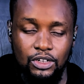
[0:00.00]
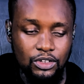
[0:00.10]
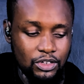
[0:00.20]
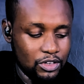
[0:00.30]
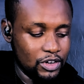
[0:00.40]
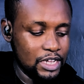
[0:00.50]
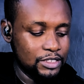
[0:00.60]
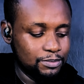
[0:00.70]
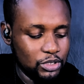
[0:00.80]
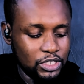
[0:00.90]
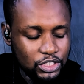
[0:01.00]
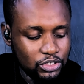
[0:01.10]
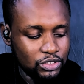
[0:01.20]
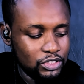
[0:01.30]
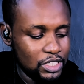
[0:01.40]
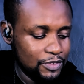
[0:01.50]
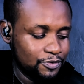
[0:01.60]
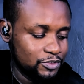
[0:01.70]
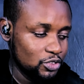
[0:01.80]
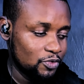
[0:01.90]
All right, modulation.
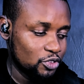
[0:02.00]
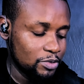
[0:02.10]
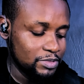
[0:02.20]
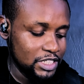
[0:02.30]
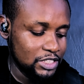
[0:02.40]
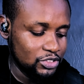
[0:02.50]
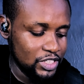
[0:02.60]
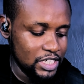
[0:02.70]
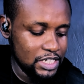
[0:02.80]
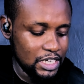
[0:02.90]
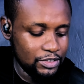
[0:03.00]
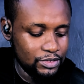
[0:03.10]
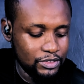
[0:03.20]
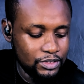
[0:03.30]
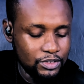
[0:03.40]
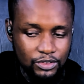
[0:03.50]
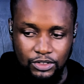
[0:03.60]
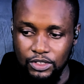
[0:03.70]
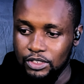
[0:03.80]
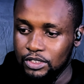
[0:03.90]
Then so from D to E now
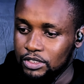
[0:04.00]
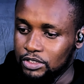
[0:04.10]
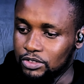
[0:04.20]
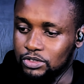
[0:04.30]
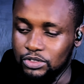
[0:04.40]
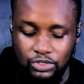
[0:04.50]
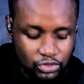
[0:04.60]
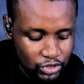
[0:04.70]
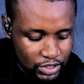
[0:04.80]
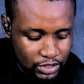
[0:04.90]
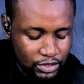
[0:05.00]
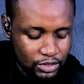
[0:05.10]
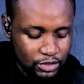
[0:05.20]
to 3.